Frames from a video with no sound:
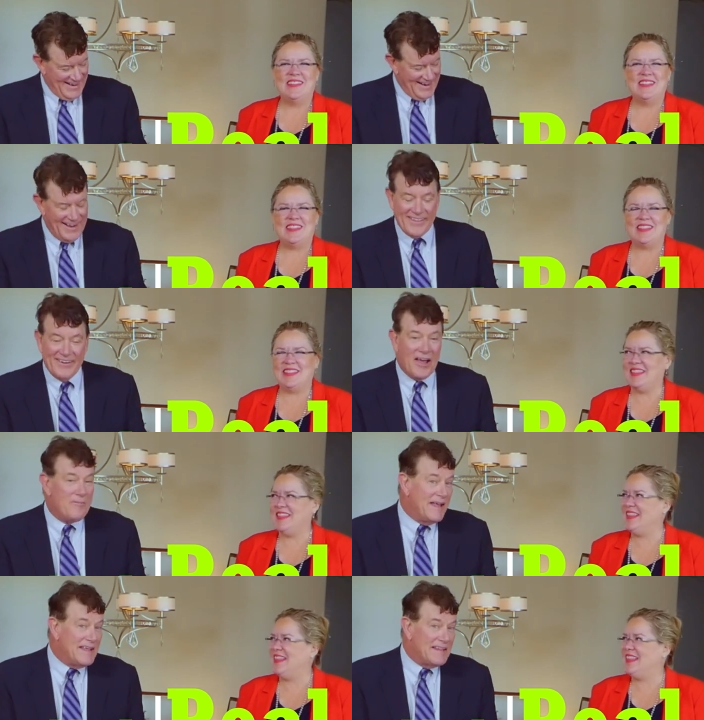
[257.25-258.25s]
Speaker 1: uh, they're
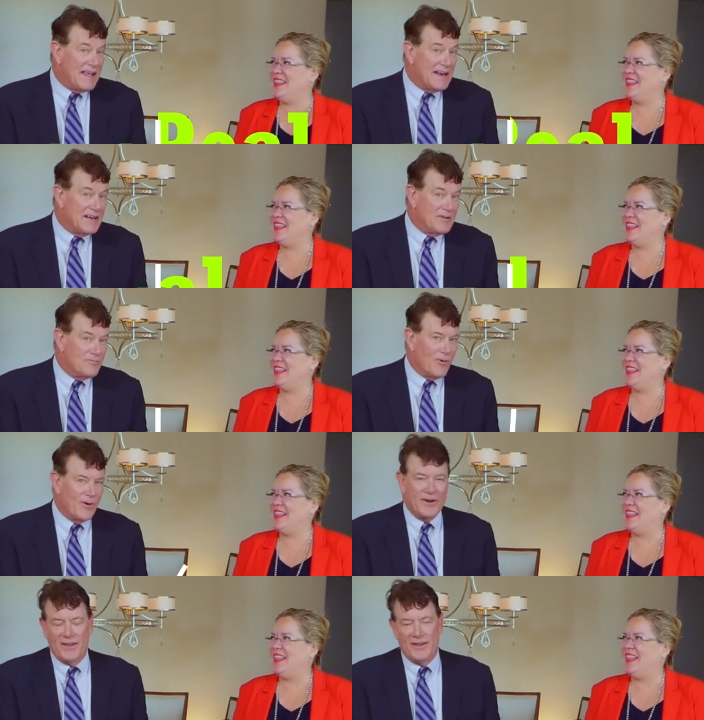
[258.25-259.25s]
not making that
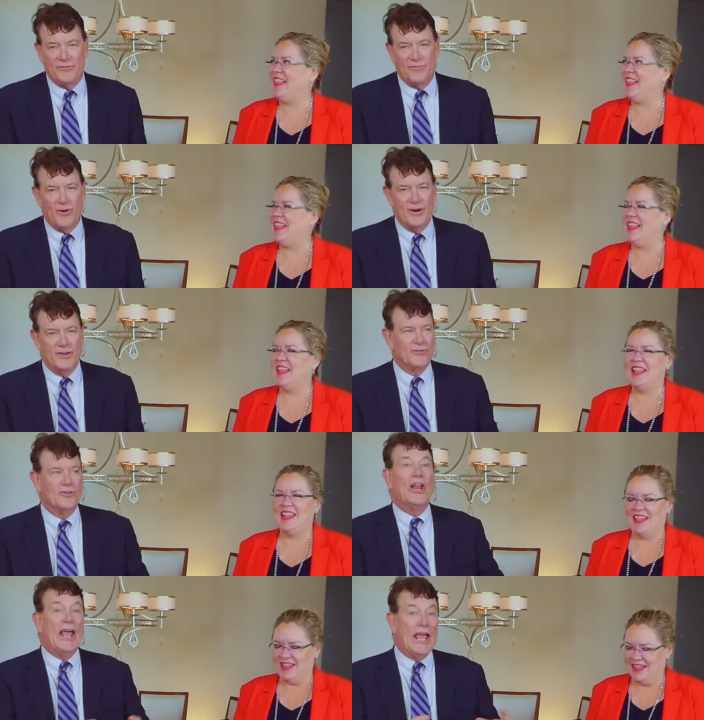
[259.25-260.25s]
anymore as far
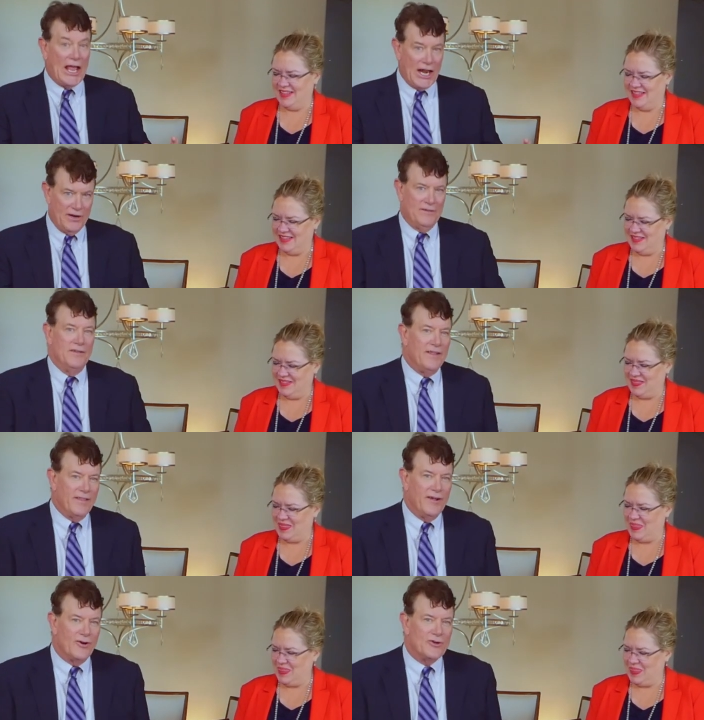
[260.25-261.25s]
as land.
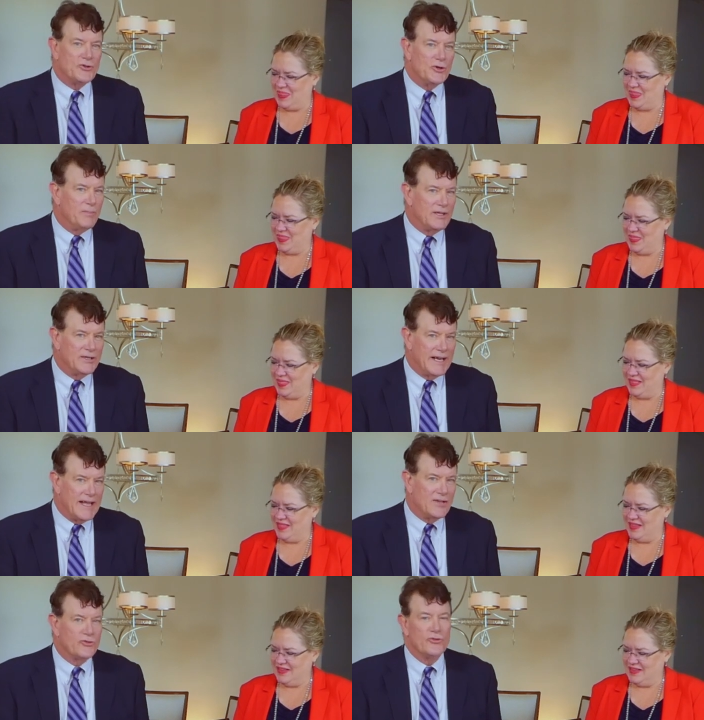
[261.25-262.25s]
They are still building
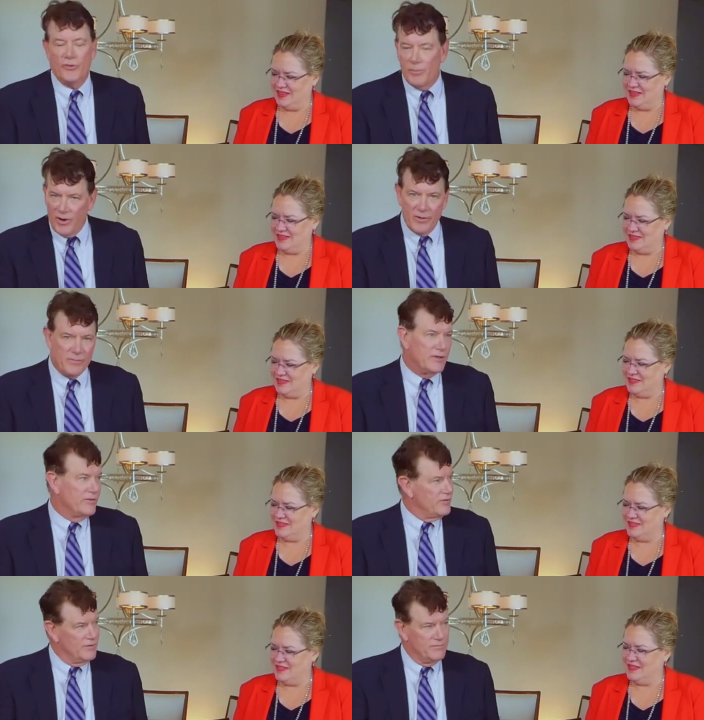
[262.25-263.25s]
houses,
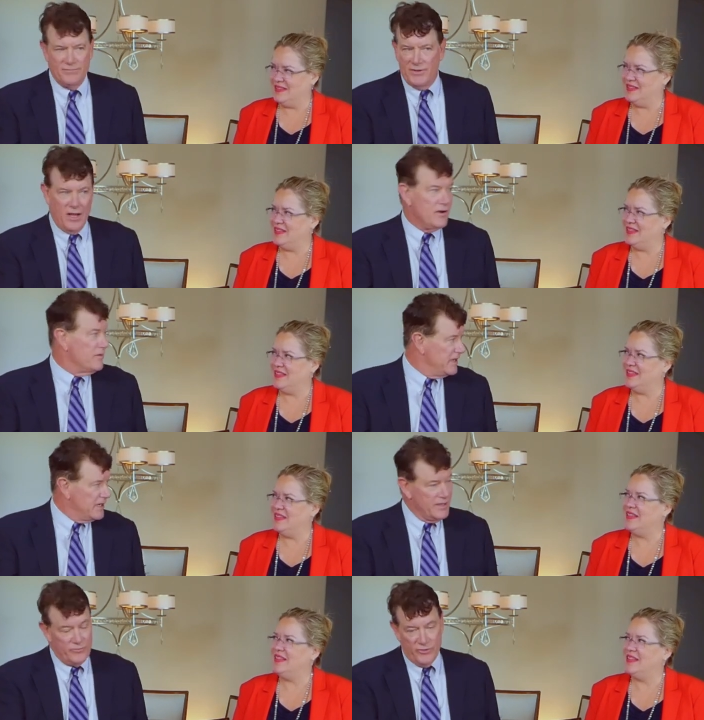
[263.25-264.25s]
apartments, and
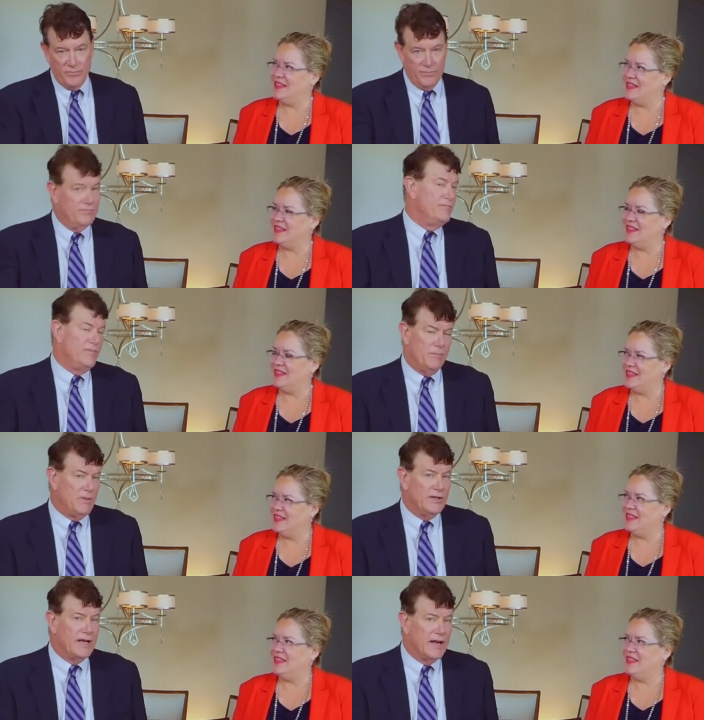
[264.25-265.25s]
condominiums. They're, they're
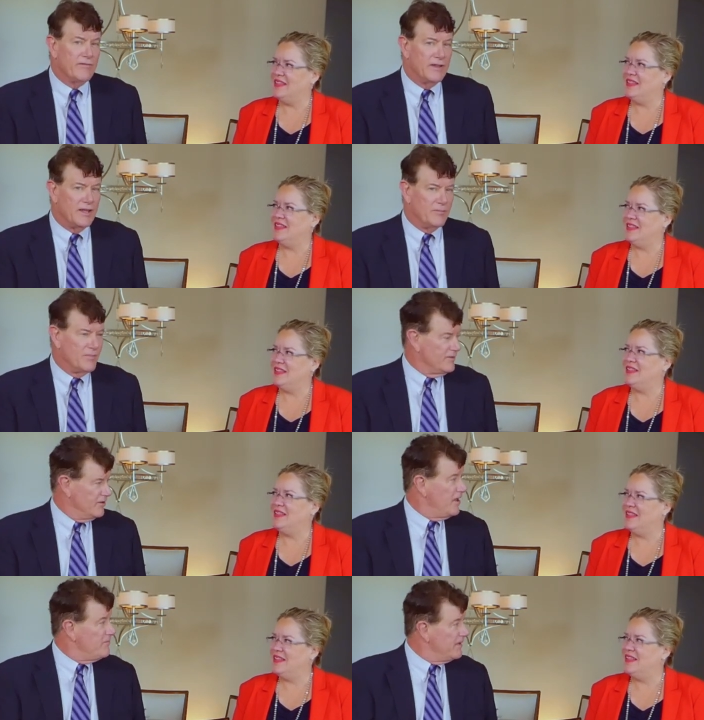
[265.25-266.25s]
building everything, but
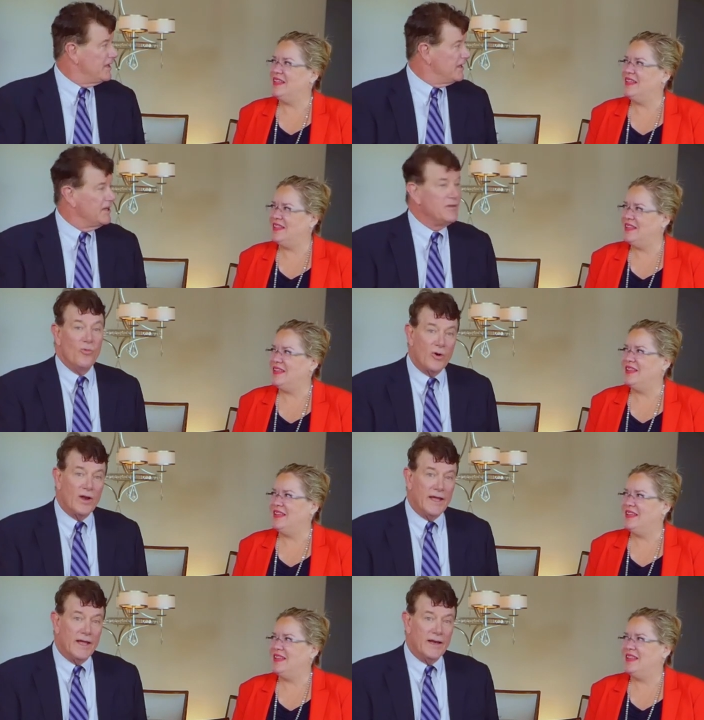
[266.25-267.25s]
they're not making any more
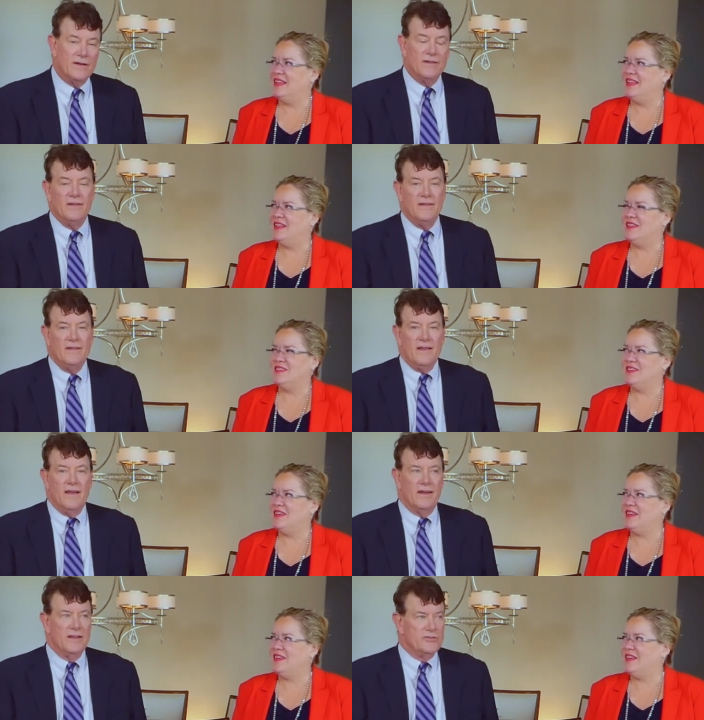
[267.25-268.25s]
land.
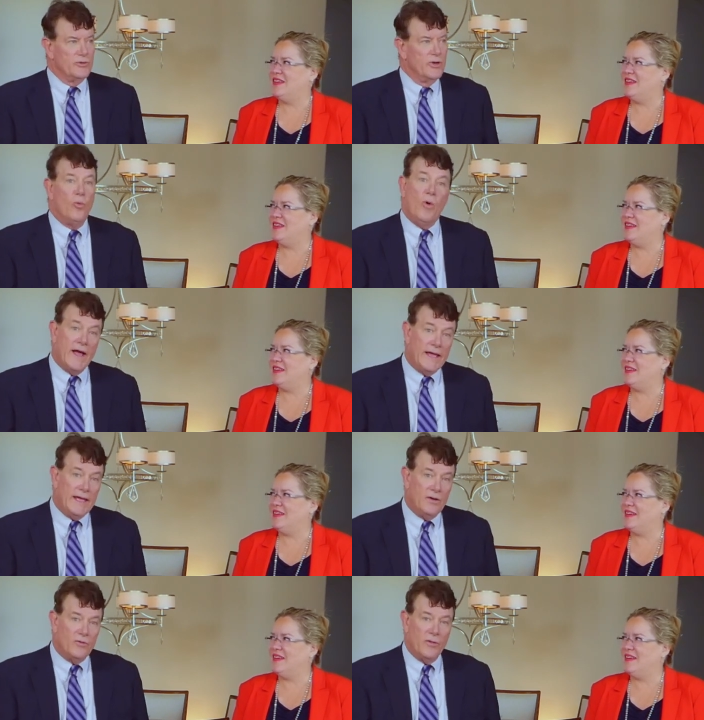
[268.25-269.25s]
Unless you're in
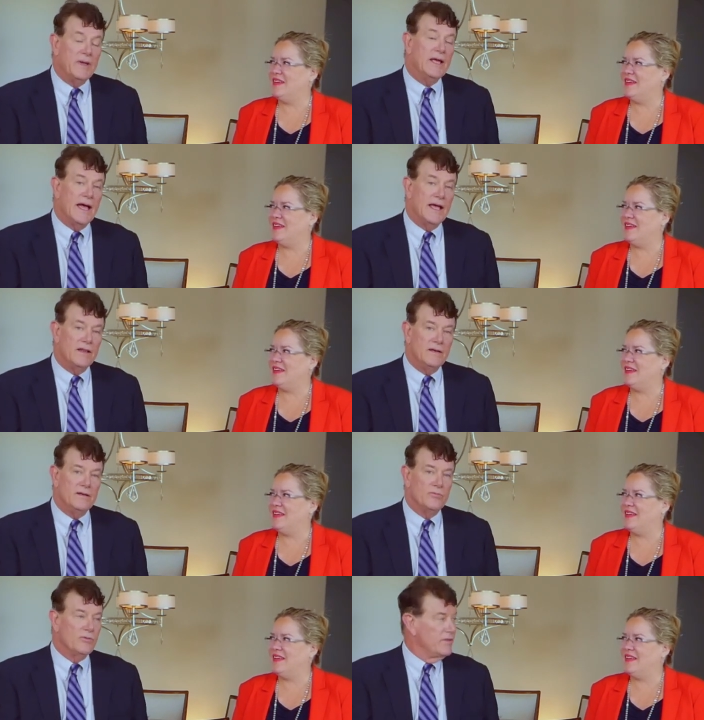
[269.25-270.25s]
Hawaii on the Big
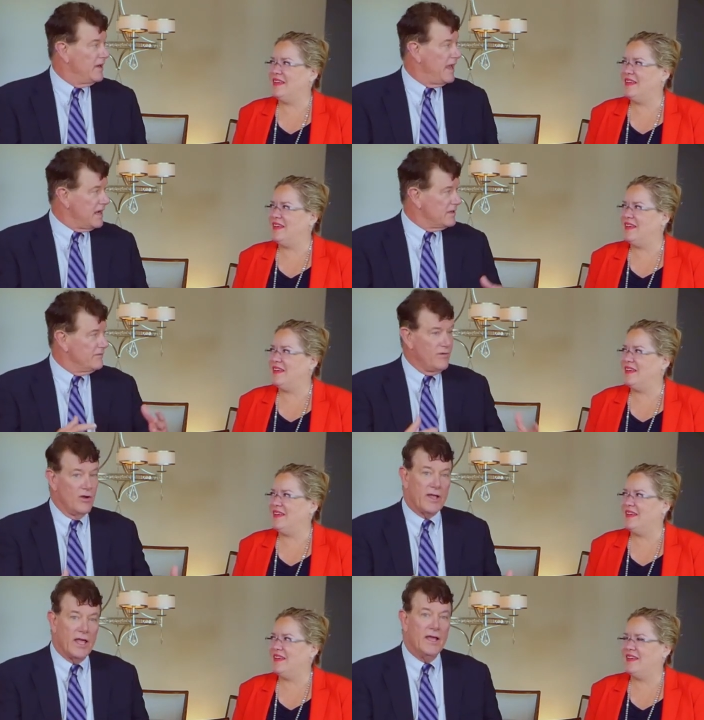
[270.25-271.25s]
Island with an active
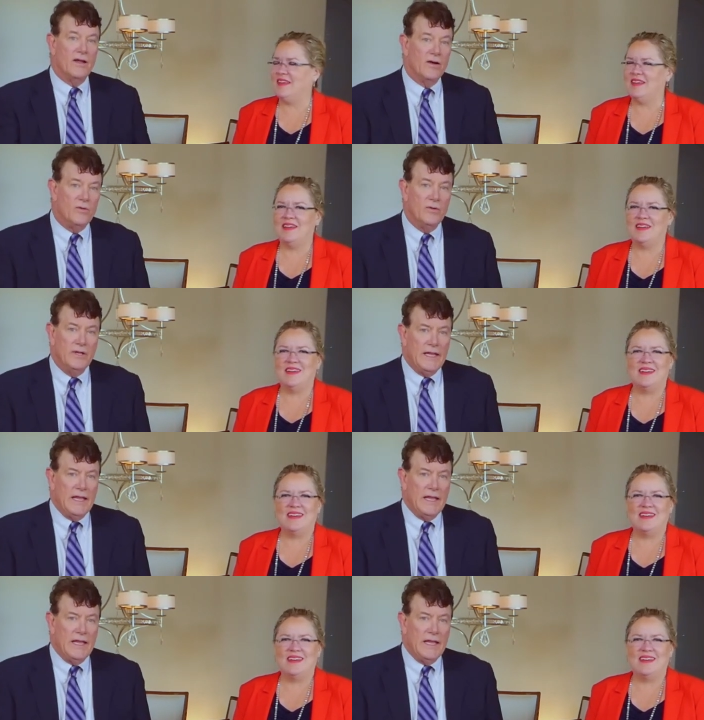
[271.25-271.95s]
volcano.